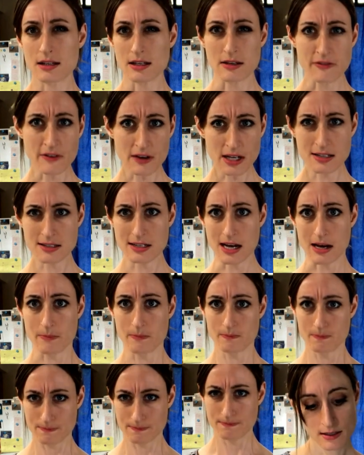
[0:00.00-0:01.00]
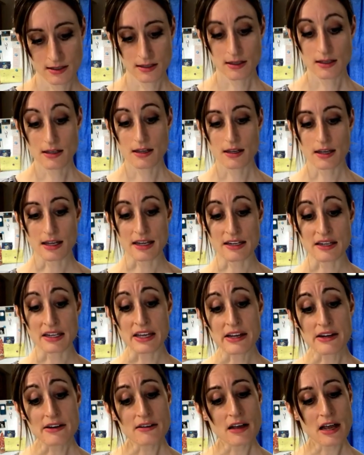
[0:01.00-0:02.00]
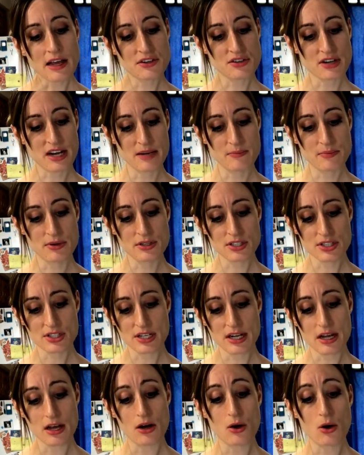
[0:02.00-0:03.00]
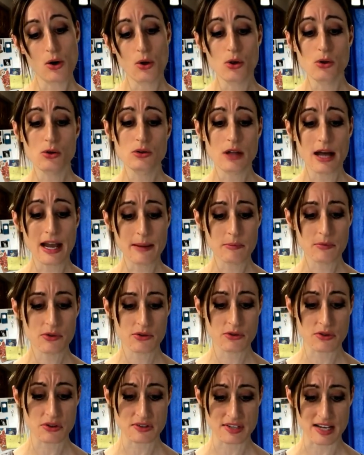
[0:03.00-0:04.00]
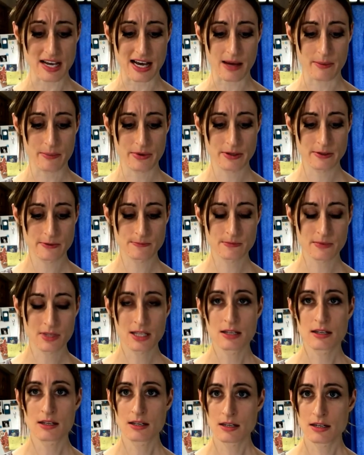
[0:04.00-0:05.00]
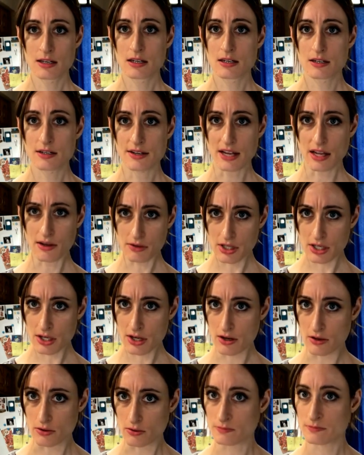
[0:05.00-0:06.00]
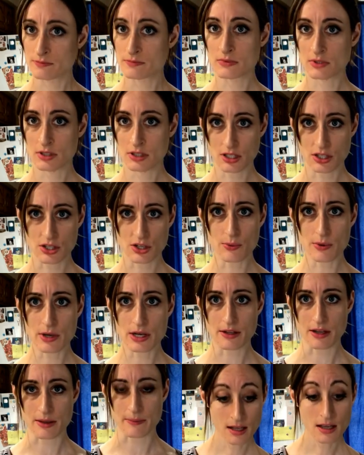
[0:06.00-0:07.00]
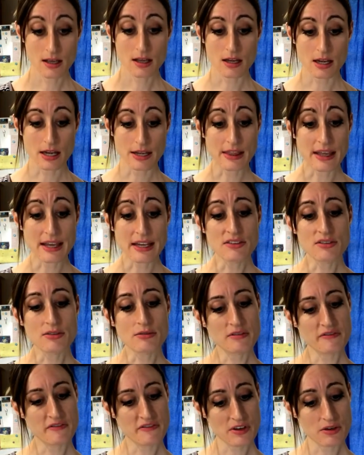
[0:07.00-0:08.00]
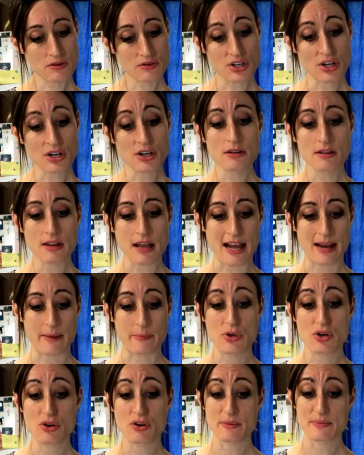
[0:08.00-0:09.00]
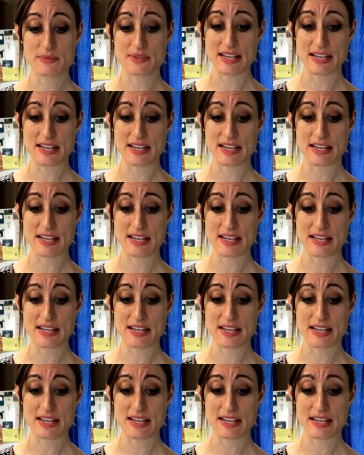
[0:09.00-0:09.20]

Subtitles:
You fucked up. And here I tried pushing a whole lime through the top. Now you know. You're welcome. I'd like to infuse her lime, know what I'm